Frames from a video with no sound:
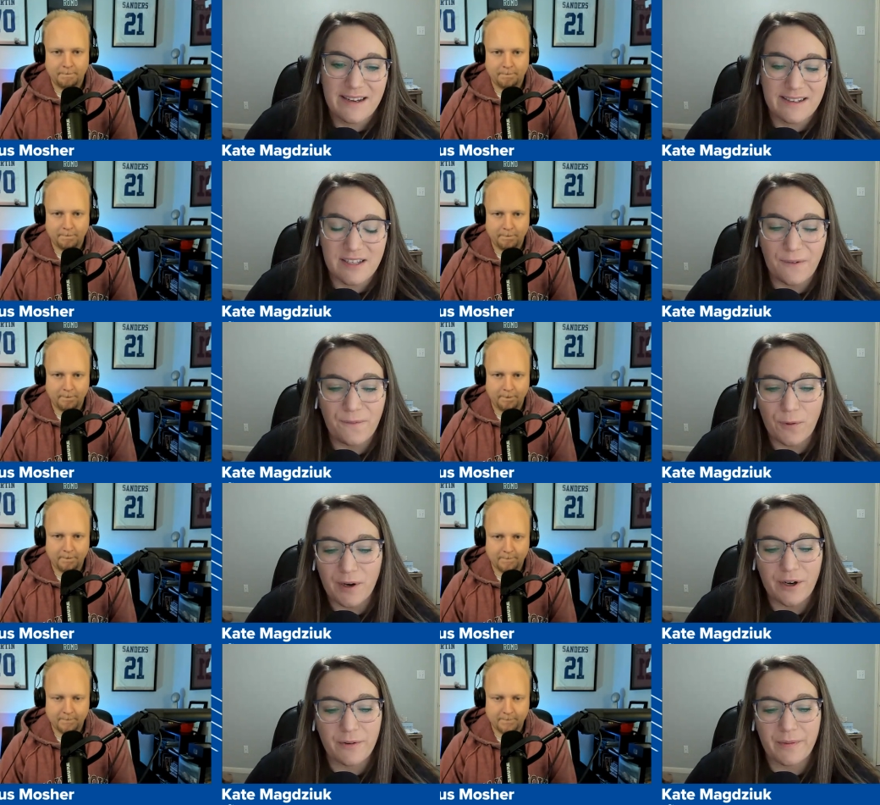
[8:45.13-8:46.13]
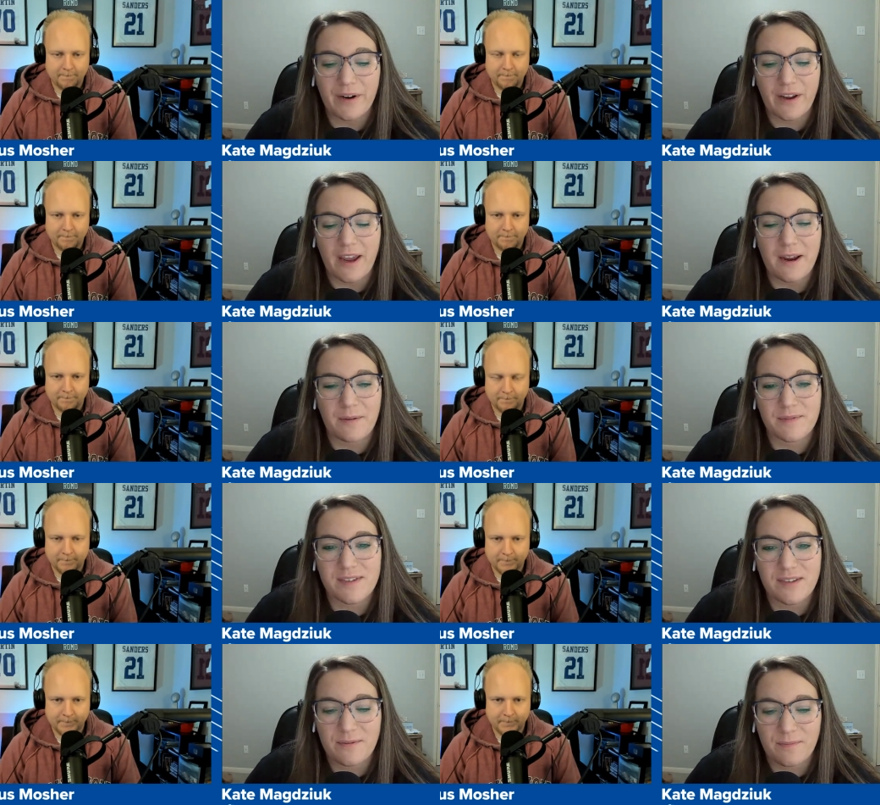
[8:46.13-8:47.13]
Speaker 1: He's had four career
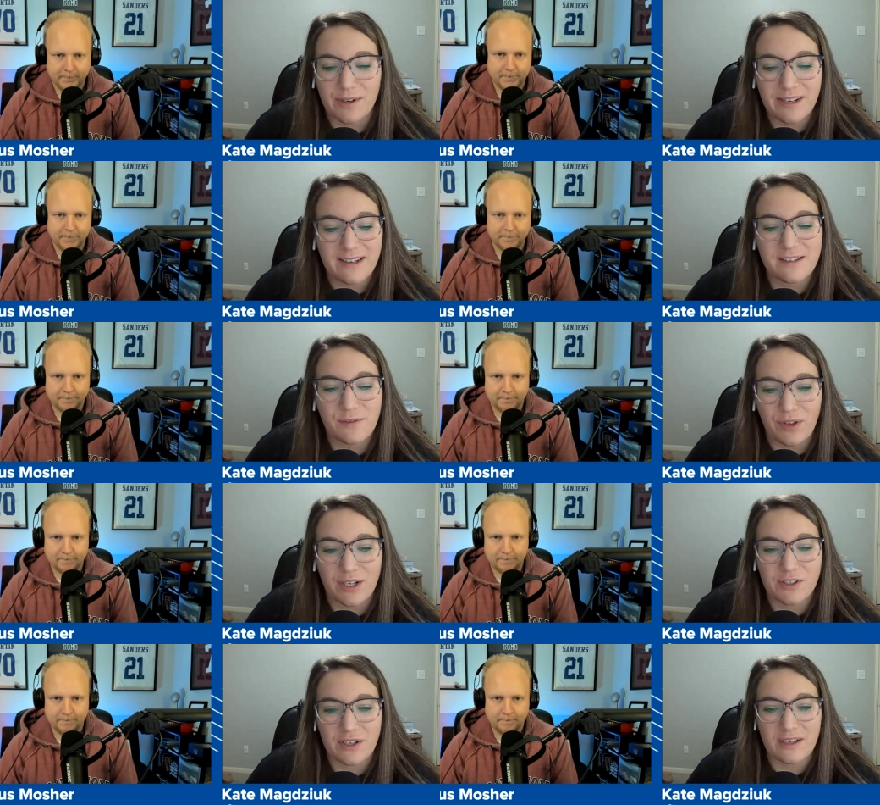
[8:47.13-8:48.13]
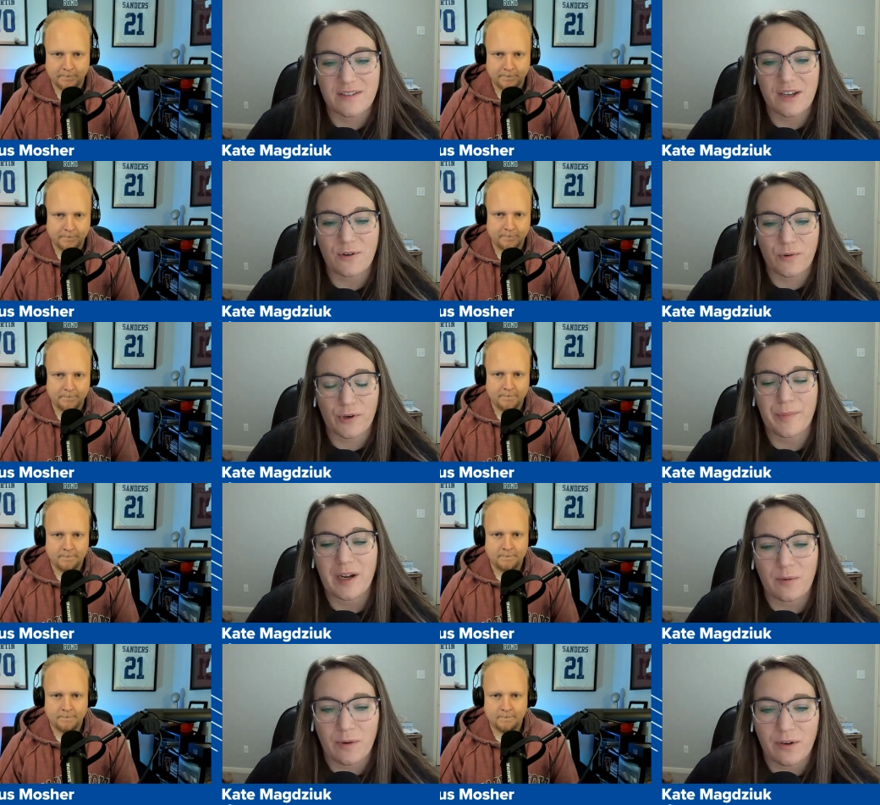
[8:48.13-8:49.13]
games where he has finished as a
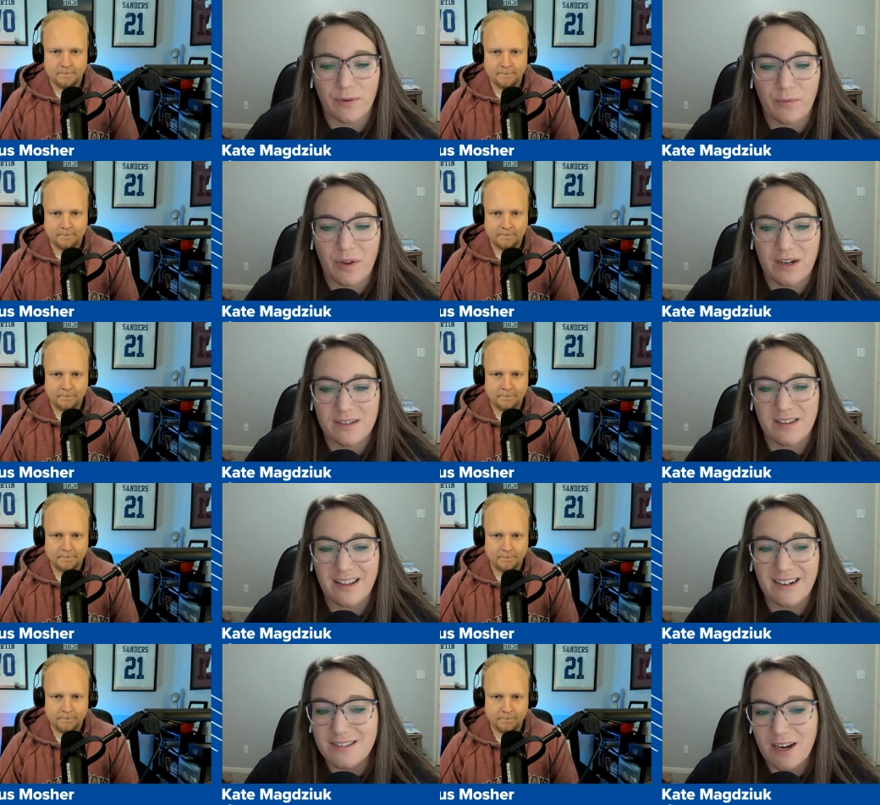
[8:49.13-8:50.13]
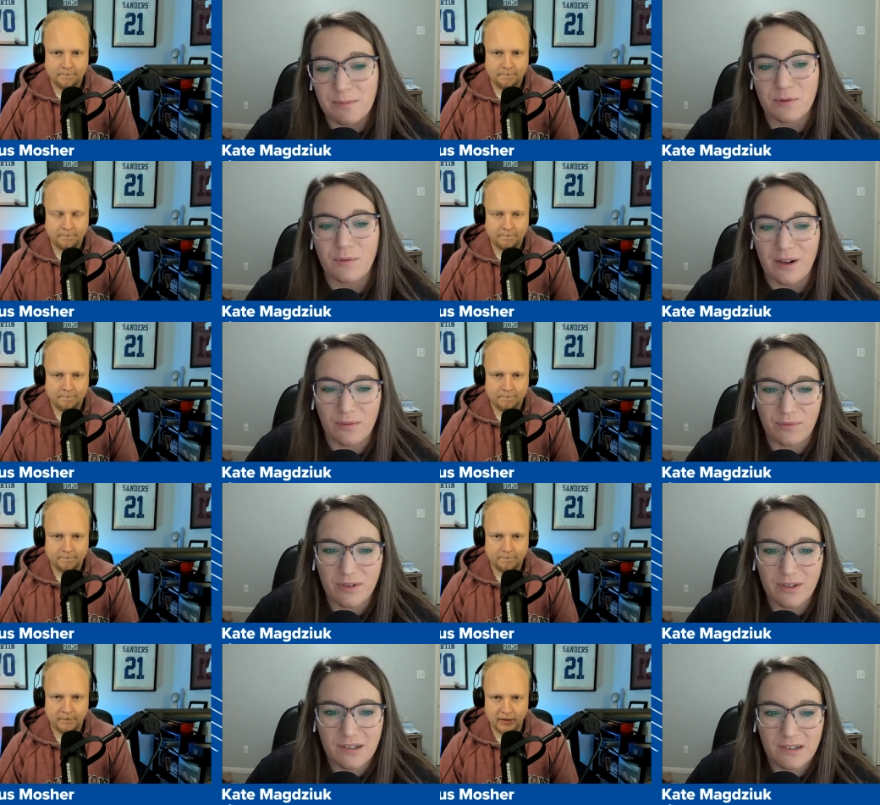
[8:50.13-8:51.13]
quarterback one for fantasy. That is top 12.
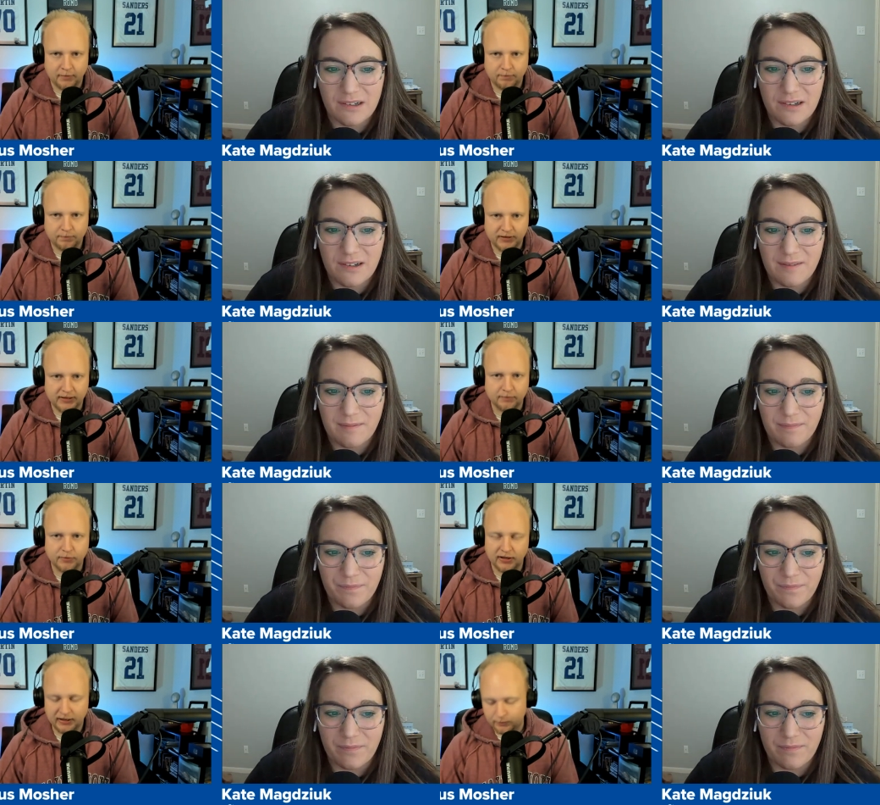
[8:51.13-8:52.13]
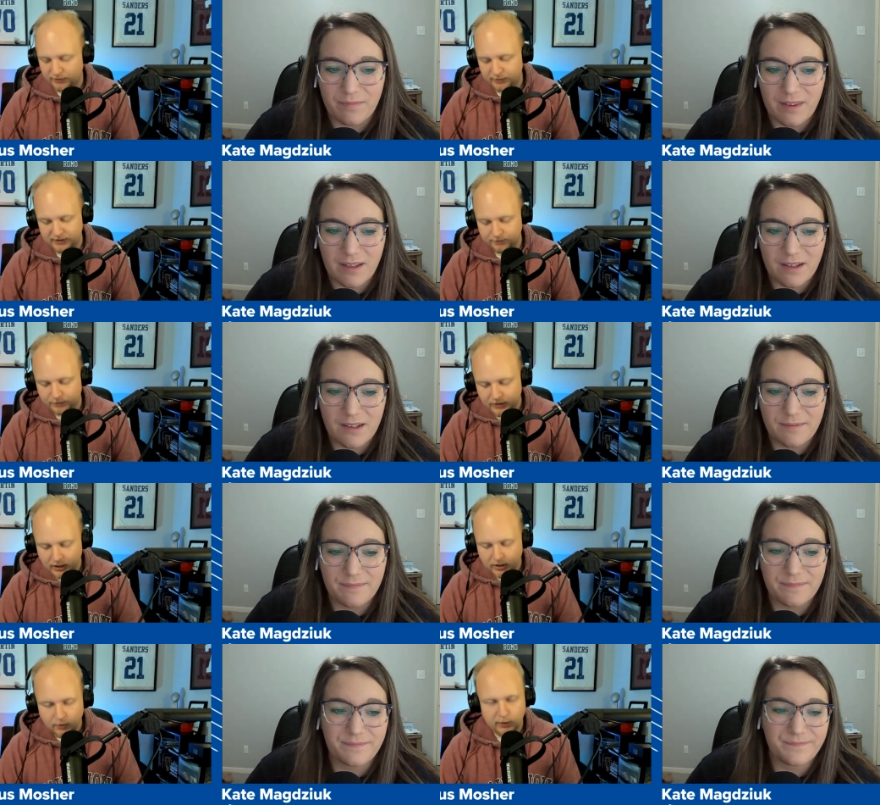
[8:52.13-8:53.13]
Speaker 2: Yep. Yep. No, eh, we've been
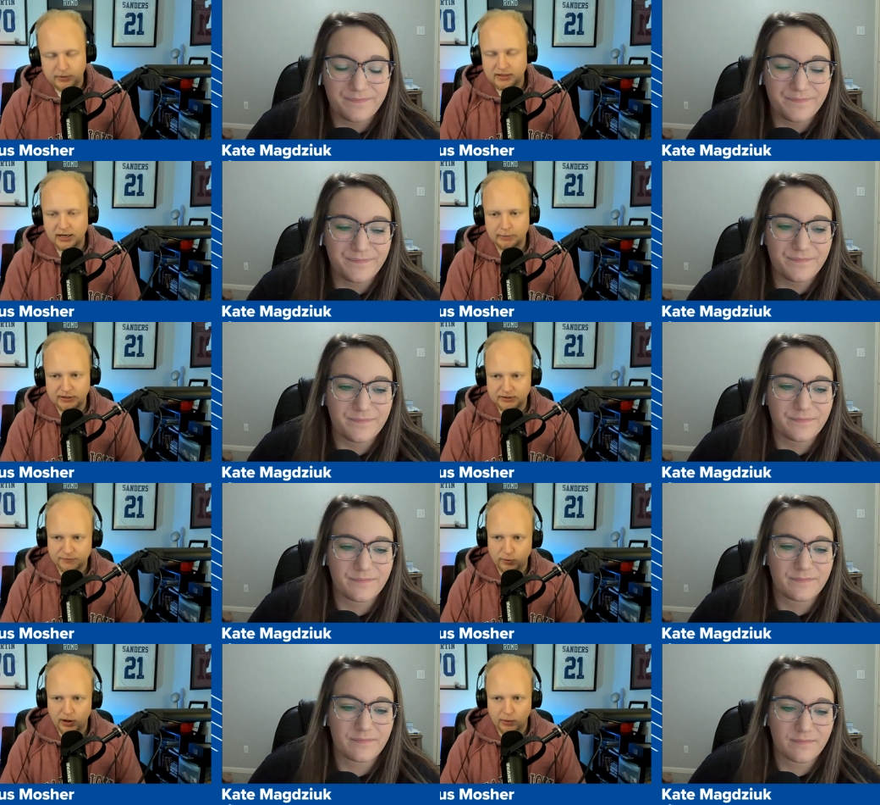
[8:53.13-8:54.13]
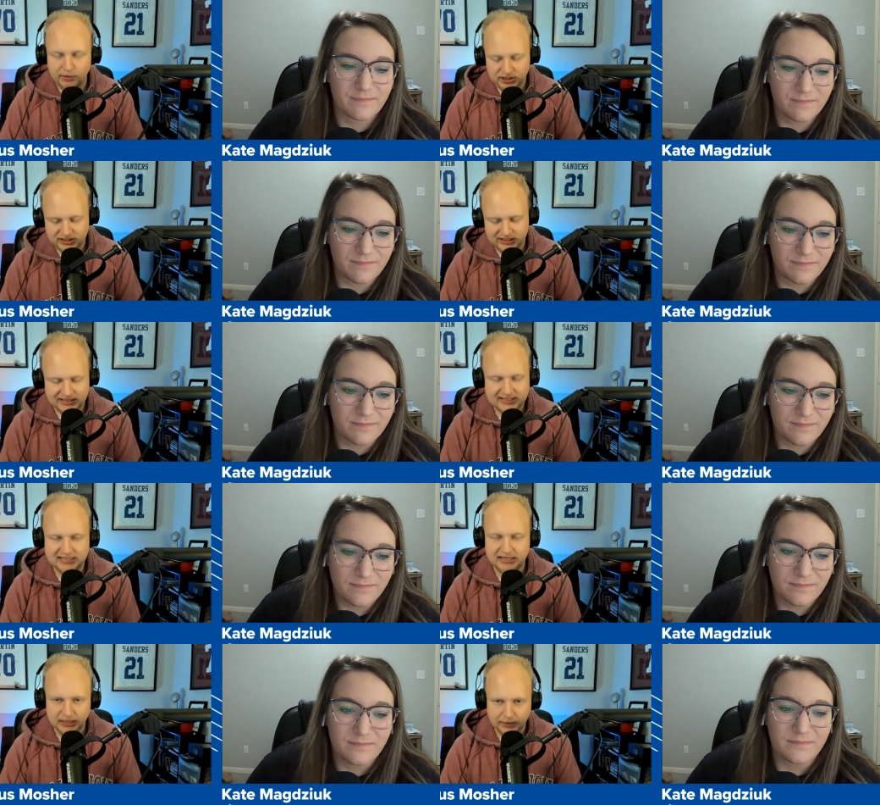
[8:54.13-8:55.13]
we've been talking about this for a while. We just didn't see
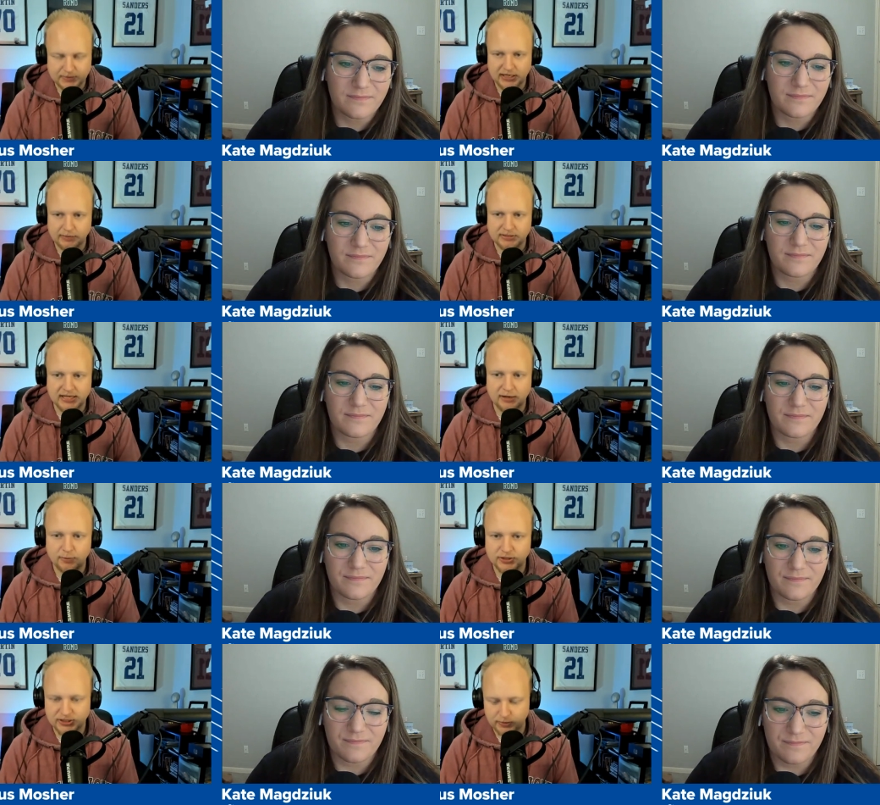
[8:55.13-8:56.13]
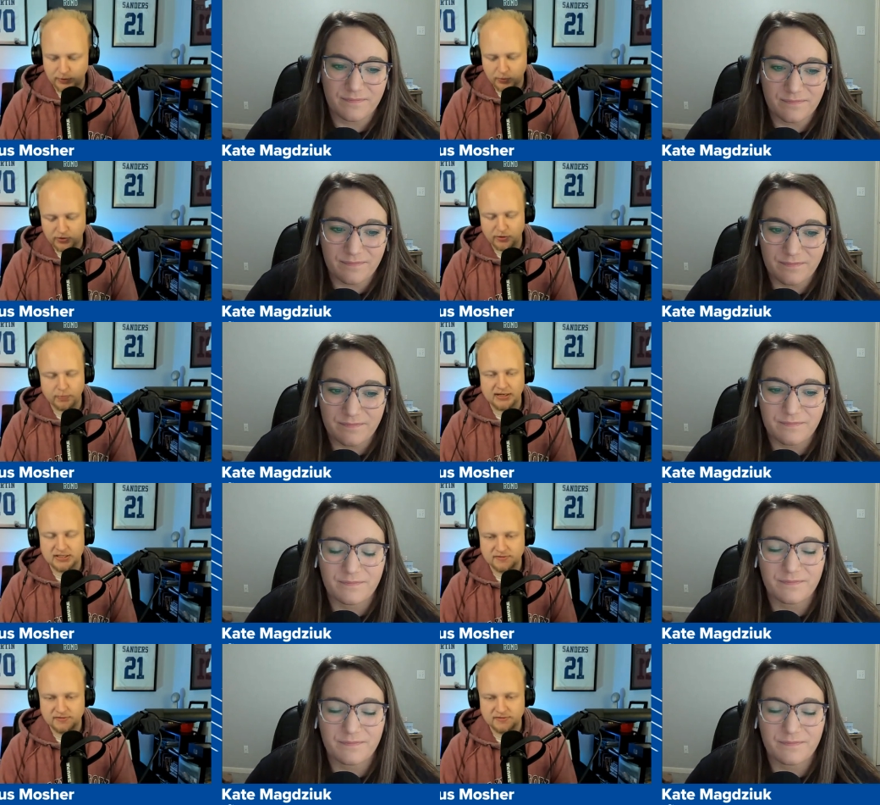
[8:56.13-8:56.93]
the upside with Zach Wilson. We weren't the biggest